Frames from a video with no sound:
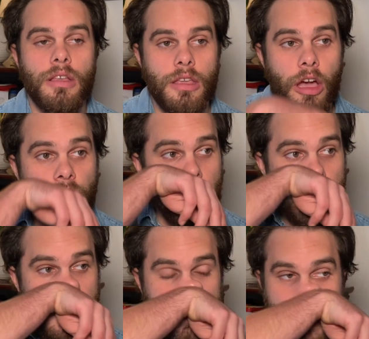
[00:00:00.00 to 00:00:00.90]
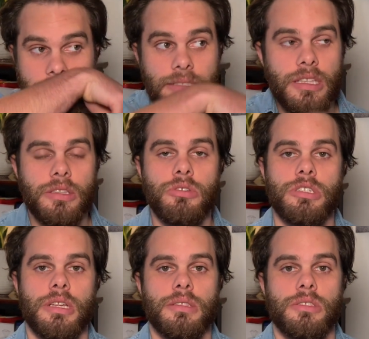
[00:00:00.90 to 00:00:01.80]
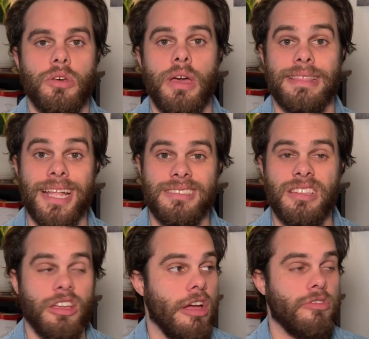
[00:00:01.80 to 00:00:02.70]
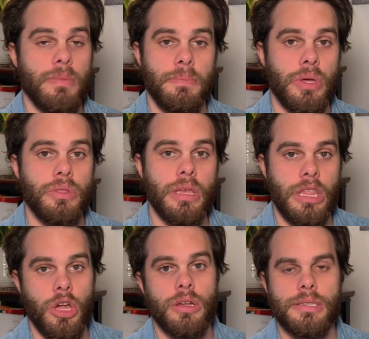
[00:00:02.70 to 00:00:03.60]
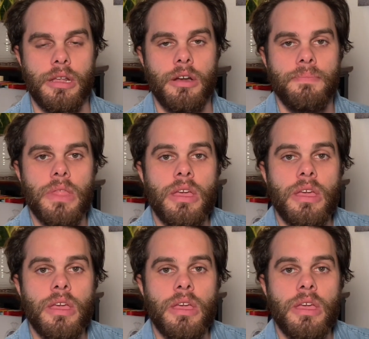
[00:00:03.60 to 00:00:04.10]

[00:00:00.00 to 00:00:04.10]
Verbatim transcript: Government institutions, so like that's a government building, the Art Center,